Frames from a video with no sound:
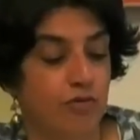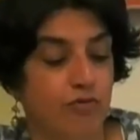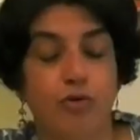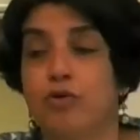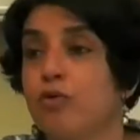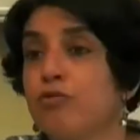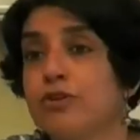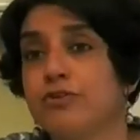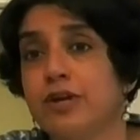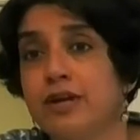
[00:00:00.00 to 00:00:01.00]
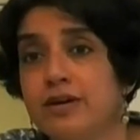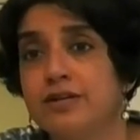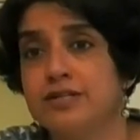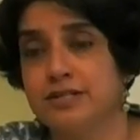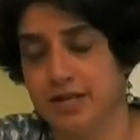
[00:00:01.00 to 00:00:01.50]
over 3
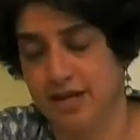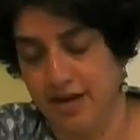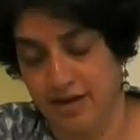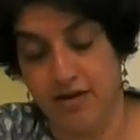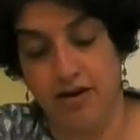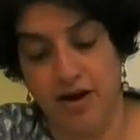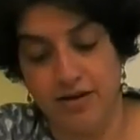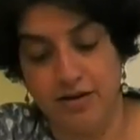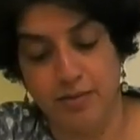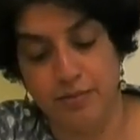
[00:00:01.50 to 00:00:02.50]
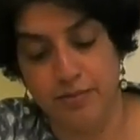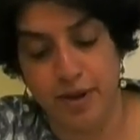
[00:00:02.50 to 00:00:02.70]
years under